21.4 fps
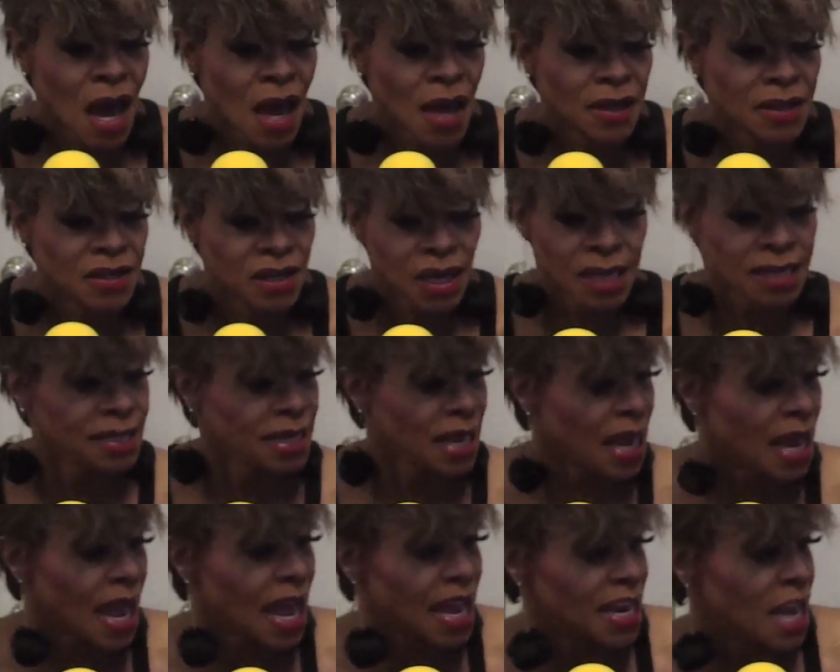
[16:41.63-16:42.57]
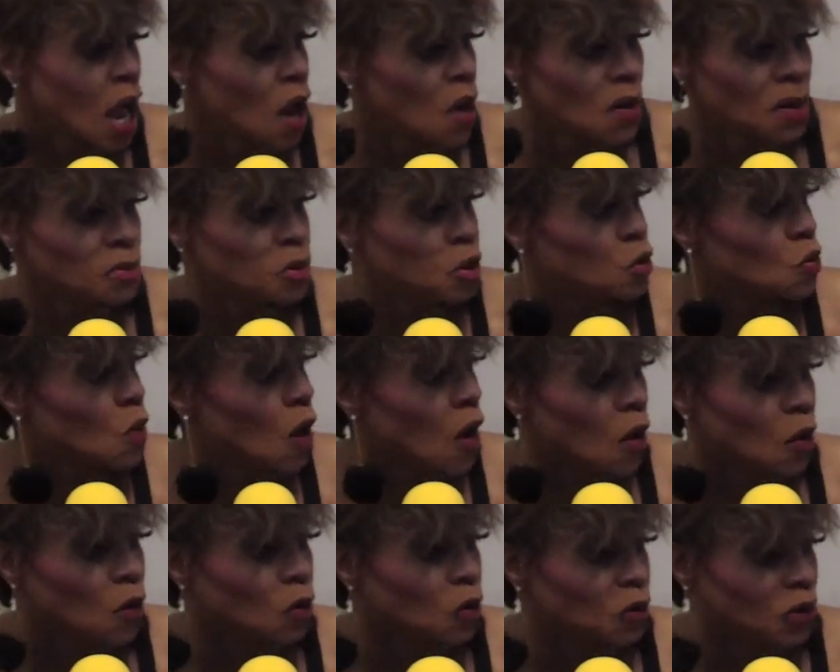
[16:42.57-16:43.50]
and now I'm too
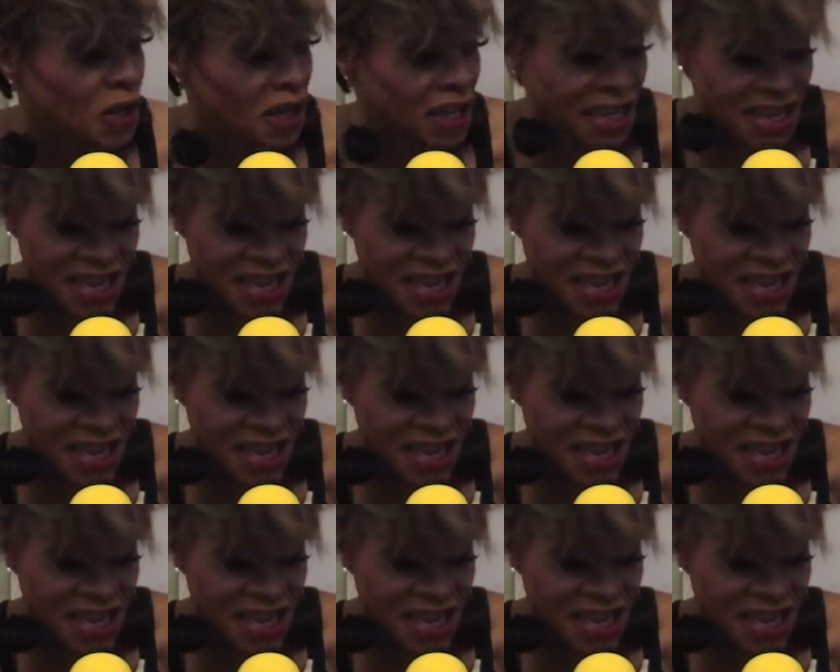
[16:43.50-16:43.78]
old.